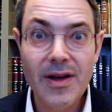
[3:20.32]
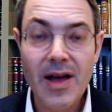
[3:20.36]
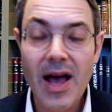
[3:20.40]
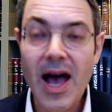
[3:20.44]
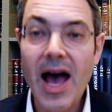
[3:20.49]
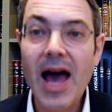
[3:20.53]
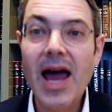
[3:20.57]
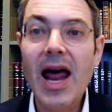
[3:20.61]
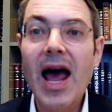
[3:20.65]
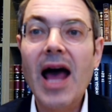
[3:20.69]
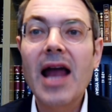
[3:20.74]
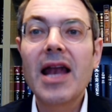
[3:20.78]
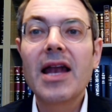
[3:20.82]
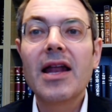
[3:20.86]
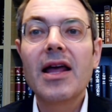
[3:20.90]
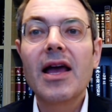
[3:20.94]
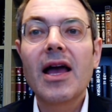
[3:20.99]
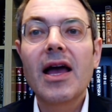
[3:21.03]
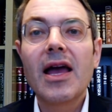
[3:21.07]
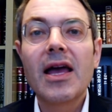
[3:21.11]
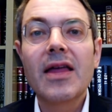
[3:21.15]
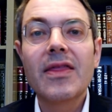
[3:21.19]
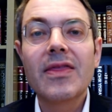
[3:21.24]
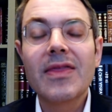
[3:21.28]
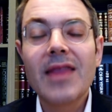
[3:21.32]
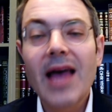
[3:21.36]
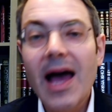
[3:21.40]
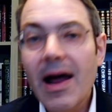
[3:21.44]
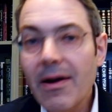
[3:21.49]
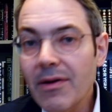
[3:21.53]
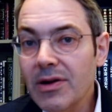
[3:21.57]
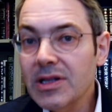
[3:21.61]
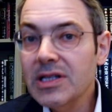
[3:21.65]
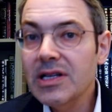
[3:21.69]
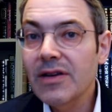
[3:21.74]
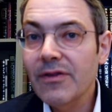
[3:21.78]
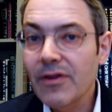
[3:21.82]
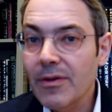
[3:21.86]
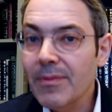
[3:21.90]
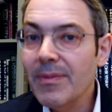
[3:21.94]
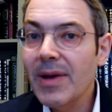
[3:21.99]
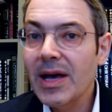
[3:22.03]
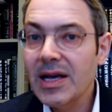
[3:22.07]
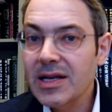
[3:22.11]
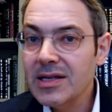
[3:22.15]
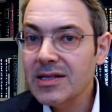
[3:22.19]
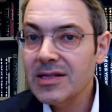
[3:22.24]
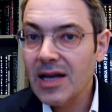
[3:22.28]
And in narrative, it
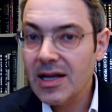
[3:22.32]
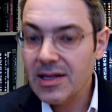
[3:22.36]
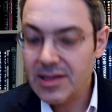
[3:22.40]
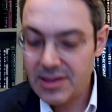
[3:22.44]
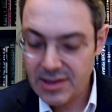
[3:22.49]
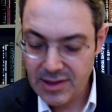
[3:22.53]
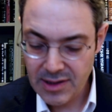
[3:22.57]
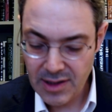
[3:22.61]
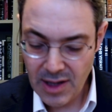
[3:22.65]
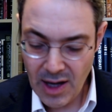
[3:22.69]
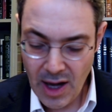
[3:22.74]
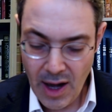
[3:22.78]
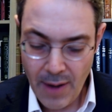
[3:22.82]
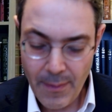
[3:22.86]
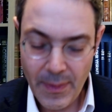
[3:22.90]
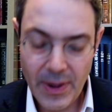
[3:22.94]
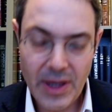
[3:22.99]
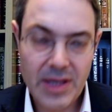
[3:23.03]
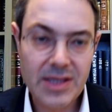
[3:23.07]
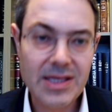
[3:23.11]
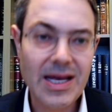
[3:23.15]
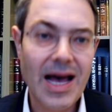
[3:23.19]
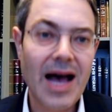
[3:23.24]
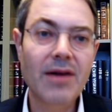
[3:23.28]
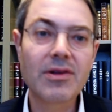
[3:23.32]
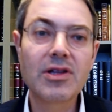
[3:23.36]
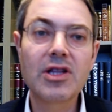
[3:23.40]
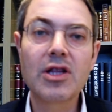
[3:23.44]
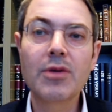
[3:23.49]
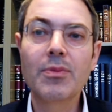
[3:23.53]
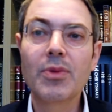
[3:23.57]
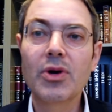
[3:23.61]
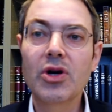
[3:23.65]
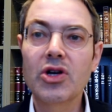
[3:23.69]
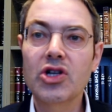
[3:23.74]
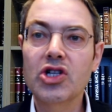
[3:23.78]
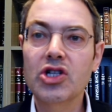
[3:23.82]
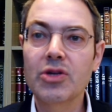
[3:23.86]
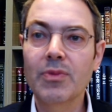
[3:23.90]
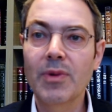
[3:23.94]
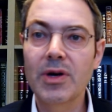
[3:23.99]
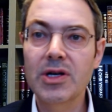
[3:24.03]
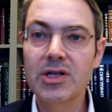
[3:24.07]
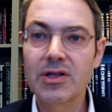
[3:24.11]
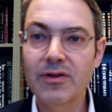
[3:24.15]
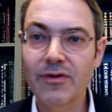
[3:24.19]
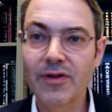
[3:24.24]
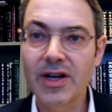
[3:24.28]
makes sense. Because how did the book of
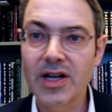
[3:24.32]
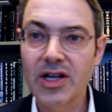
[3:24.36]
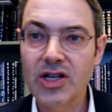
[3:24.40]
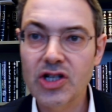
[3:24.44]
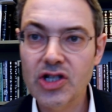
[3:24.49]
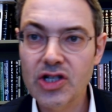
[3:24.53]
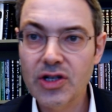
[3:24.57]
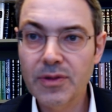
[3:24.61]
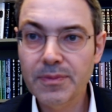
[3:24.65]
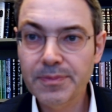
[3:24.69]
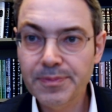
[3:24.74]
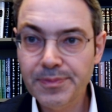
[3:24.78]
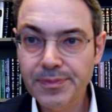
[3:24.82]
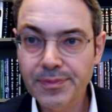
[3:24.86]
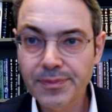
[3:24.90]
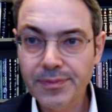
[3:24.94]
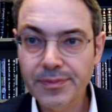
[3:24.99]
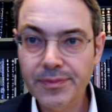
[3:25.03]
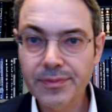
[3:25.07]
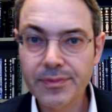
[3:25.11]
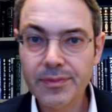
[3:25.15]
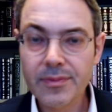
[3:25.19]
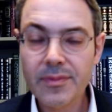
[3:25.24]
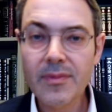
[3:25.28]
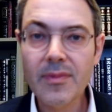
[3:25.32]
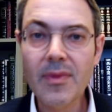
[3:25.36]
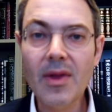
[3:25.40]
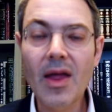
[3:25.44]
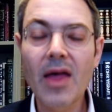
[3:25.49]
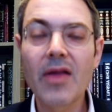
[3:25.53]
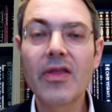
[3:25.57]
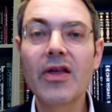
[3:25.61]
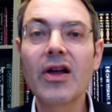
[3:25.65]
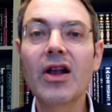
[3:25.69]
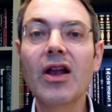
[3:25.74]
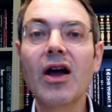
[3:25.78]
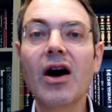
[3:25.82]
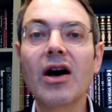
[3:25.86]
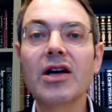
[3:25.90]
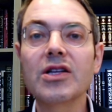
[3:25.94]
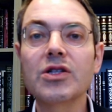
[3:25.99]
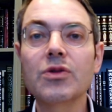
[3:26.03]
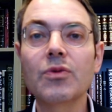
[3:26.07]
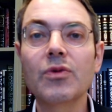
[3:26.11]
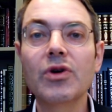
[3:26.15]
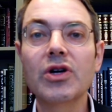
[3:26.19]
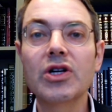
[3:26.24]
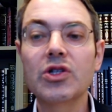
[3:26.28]
Shemos finish? The
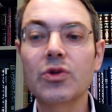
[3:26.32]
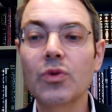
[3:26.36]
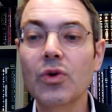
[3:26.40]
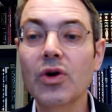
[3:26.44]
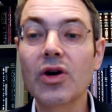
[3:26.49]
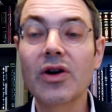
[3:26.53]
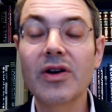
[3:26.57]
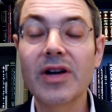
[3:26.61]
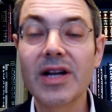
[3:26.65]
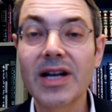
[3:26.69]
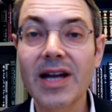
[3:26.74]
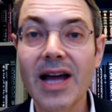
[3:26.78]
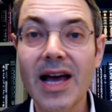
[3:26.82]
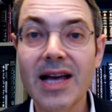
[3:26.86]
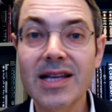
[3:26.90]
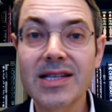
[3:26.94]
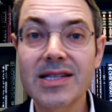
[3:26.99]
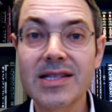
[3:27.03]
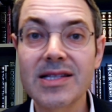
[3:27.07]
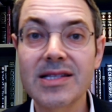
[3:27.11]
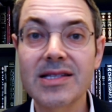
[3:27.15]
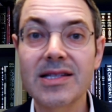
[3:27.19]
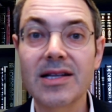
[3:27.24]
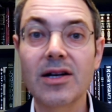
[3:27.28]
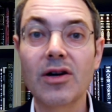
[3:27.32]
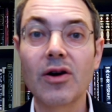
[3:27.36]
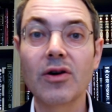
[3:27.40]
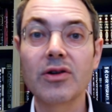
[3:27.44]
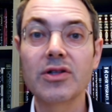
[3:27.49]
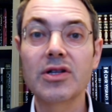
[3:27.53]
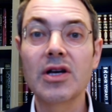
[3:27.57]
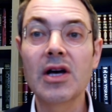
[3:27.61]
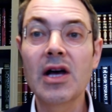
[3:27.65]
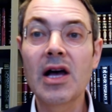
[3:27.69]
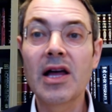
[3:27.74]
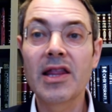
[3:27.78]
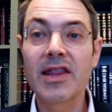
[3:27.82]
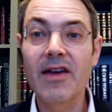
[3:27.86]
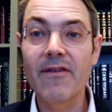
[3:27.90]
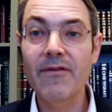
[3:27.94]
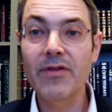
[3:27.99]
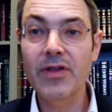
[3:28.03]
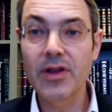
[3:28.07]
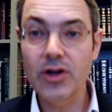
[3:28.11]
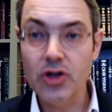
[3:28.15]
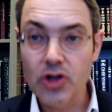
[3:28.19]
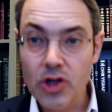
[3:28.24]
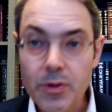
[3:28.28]
last words were, in essence, that
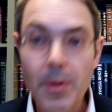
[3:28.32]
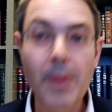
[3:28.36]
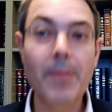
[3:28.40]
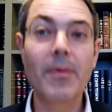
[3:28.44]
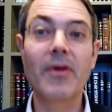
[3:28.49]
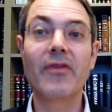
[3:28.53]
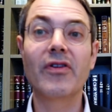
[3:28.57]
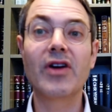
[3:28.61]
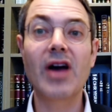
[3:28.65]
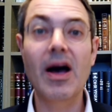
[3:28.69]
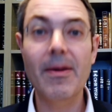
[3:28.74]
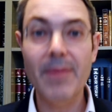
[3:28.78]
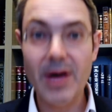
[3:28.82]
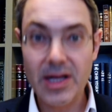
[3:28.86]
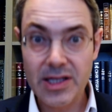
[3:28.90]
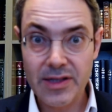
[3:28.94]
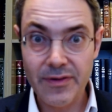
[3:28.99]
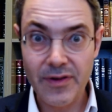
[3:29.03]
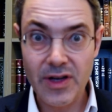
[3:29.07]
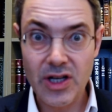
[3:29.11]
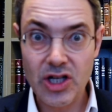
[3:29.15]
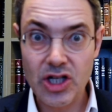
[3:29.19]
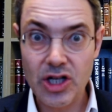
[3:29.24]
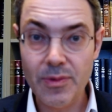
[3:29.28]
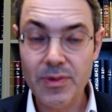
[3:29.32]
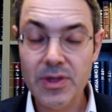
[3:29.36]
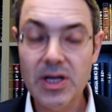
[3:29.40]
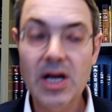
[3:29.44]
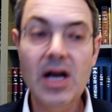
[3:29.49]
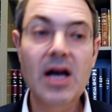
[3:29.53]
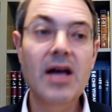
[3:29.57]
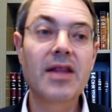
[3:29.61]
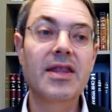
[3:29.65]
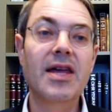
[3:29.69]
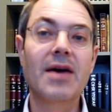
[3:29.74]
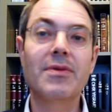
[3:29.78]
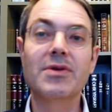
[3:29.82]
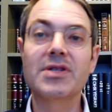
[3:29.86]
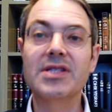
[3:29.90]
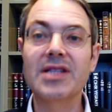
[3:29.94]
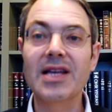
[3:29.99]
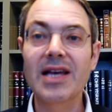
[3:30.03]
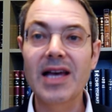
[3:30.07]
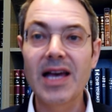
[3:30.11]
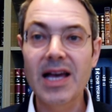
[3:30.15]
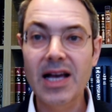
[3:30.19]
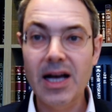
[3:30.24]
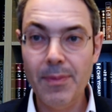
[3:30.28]
the Jewish people have come out of Egypt. There was the
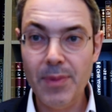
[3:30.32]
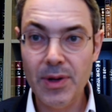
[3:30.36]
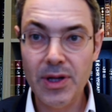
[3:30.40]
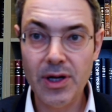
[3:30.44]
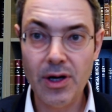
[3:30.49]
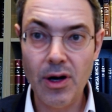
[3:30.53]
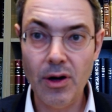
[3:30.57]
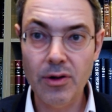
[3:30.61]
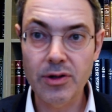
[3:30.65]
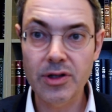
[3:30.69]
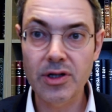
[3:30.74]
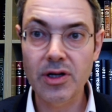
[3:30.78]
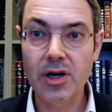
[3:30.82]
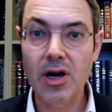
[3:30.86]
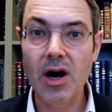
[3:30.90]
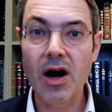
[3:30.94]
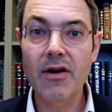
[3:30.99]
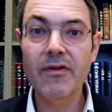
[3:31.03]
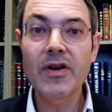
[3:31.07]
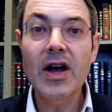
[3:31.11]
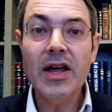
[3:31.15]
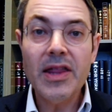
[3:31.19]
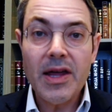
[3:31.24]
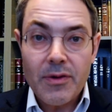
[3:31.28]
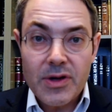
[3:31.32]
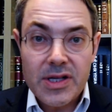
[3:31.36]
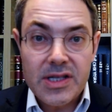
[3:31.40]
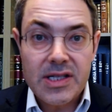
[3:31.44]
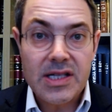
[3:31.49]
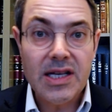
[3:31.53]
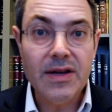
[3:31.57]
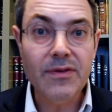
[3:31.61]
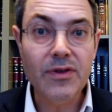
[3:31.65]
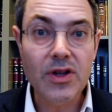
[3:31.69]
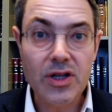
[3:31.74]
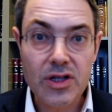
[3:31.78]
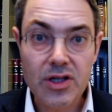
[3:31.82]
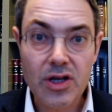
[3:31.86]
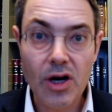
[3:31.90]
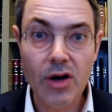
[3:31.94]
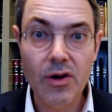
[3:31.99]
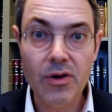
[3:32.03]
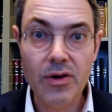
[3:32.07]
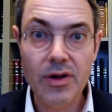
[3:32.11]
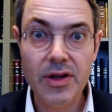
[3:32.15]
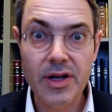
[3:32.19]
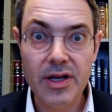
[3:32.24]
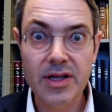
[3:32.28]
hiccup of the golden calf. They received the
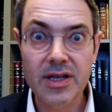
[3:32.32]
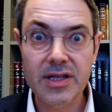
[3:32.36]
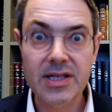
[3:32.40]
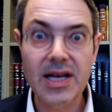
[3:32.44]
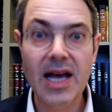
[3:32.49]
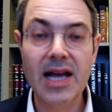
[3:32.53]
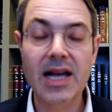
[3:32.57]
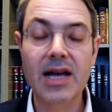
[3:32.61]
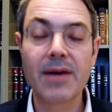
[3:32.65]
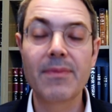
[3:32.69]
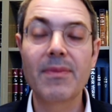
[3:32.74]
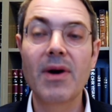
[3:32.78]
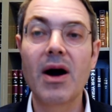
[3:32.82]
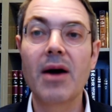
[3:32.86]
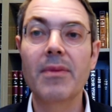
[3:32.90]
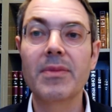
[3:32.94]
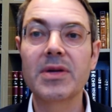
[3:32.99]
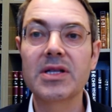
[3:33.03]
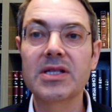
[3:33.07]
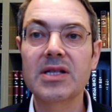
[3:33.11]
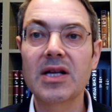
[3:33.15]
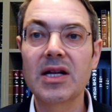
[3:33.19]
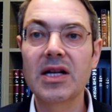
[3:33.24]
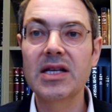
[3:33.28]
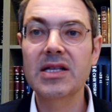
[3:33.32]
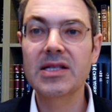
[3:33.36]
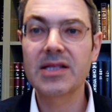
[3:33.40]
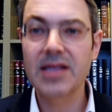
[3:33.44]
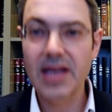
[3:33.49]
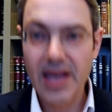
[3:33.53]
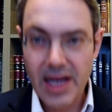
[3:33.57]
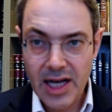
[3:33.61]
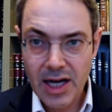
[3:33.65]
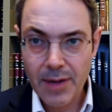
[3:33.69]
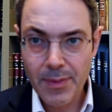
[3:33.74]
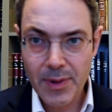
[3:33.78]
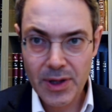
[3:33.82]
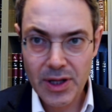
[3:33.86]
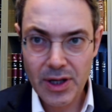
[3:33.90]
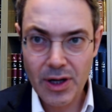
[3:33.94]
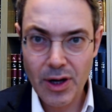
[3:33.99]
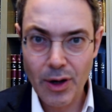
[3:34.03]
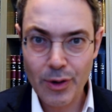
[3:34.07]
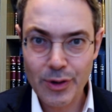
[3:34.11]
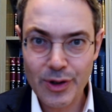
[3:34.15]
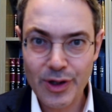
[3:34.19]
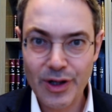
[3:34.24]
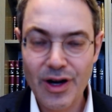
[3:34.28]
Torah, the 10 Commandments at least, the hiccup of the
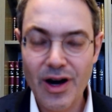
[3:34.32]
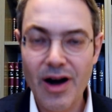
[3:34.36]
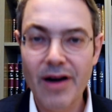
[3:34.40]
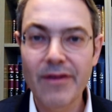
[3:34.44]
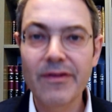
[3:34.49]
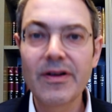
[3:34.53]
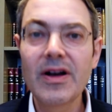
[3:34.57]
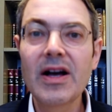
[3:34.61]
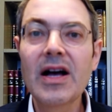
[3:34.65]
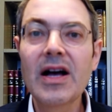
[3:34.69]
golden calf.